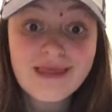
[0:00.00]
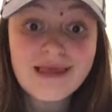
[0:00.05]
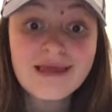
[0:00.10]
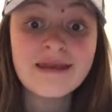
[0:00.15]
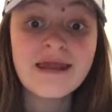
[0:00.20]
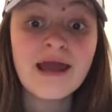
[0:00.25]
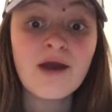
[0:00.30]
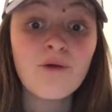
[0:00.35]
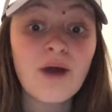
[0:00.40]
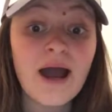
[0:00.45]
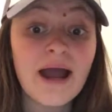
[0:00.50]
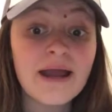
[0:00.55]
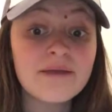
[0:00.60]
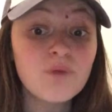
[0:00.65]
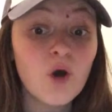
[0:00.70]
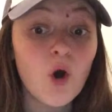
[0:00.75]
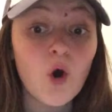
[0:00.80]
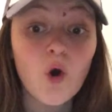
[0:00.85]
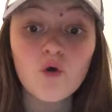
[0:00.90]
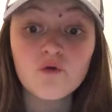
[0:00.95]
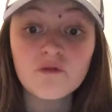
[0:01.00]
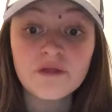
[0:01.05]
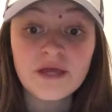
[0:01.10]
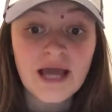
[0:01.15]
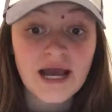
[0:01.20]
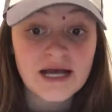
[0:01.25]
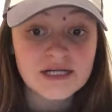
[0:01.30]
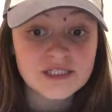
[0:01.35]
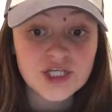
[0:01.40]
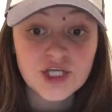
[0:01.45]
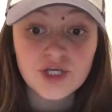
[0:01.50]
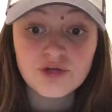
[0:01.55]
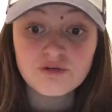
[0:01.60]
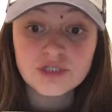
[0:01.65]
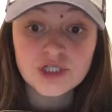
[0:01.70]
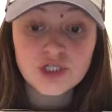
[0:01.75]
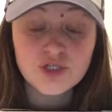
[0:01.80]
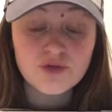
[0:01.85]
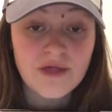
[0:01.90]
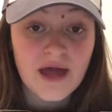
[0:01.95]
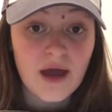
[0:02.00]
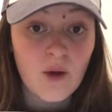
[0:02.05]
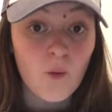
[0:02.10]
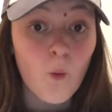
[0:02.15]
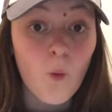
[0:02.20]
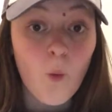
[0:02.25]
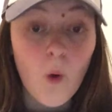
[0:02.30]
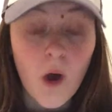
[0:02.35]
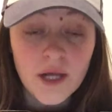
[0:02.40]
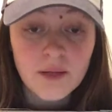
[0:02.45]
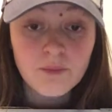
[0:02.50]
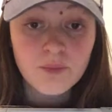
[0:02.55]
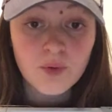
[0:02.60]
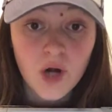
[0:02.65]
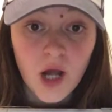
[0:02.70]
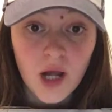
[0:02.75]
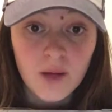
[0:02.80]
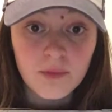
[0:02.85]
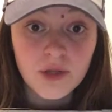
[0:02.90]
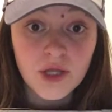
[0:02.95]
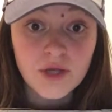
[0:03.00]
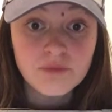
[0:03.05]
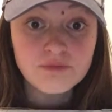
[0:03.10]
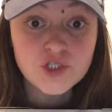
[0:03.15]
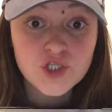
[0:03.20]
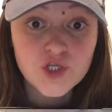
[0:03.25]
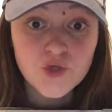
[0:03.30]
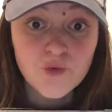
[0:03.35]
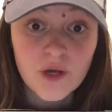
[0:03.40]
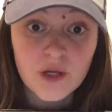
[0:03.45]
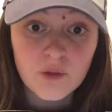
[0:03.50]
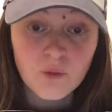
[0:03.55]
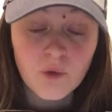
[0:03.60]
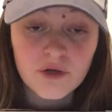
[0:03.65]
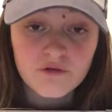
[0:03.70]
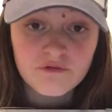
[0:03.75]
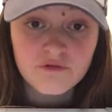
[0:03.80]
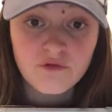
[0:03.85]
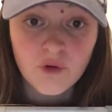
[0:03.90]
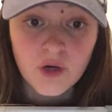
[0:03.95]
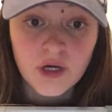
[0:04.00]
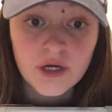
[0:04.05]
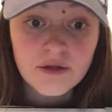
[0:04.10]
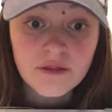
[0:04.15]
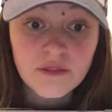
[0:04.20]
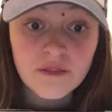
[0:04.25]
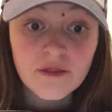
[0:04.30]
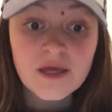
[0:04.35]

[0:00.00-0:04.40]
Now, I'm only asking you to do that one problem, 2 and 1/4,